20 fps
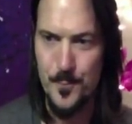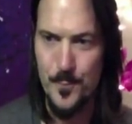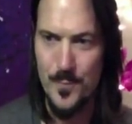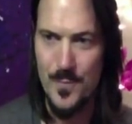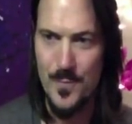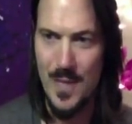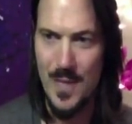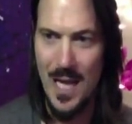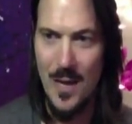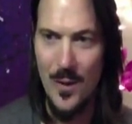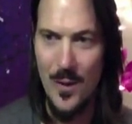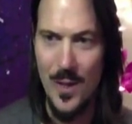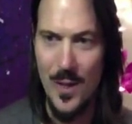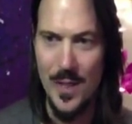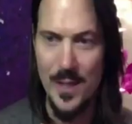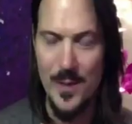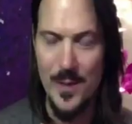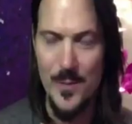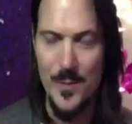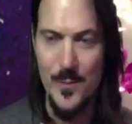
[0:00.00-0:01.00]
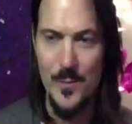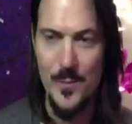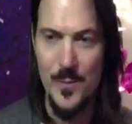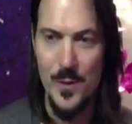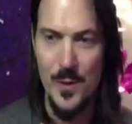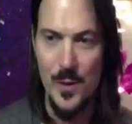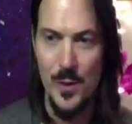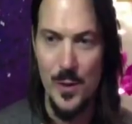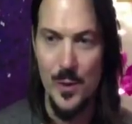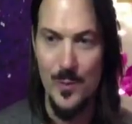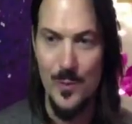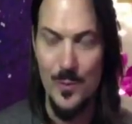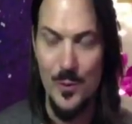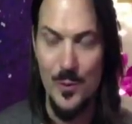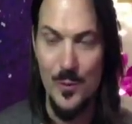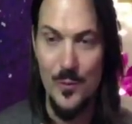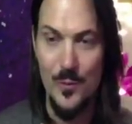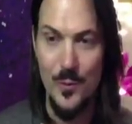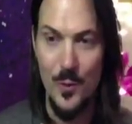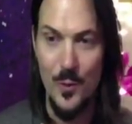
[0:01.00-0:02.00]
how I can
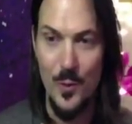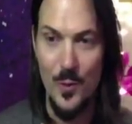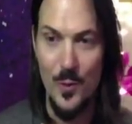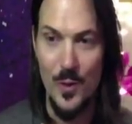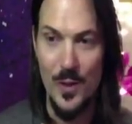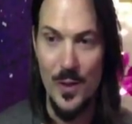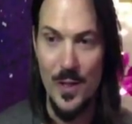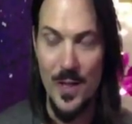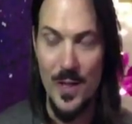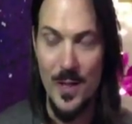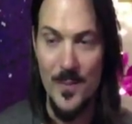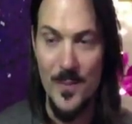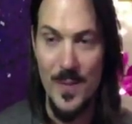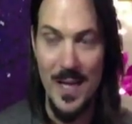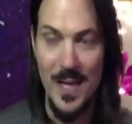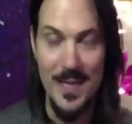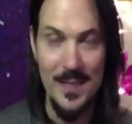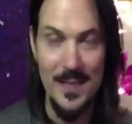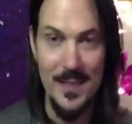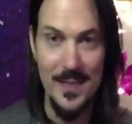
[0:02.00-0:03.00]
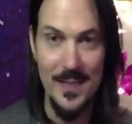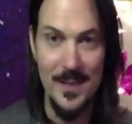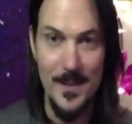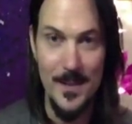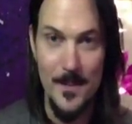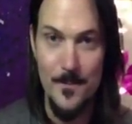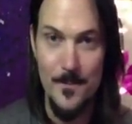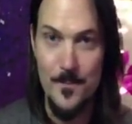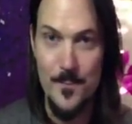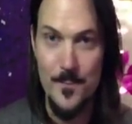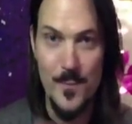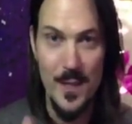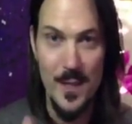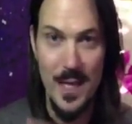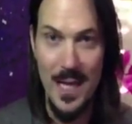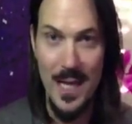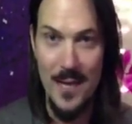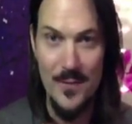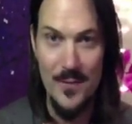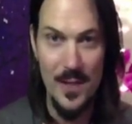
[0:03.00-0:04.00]
move forward. Um, I didn't
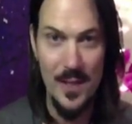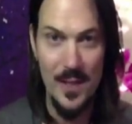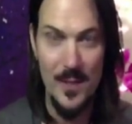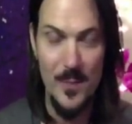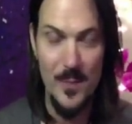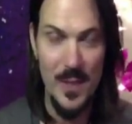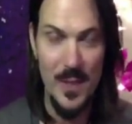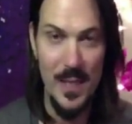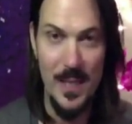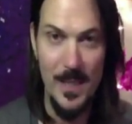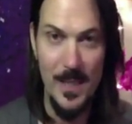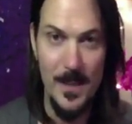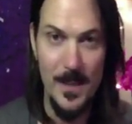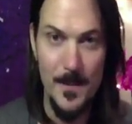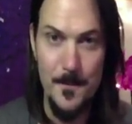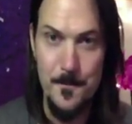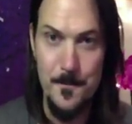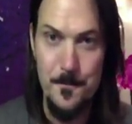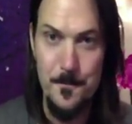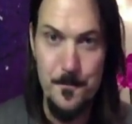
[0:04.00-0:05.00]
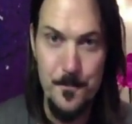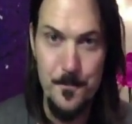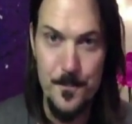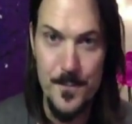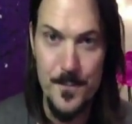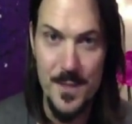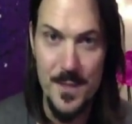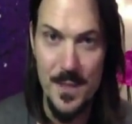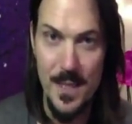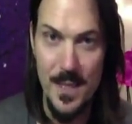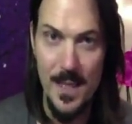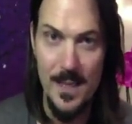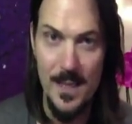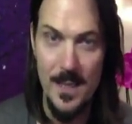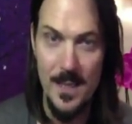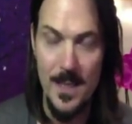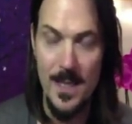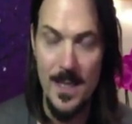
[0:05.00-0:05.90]
have any pain today, not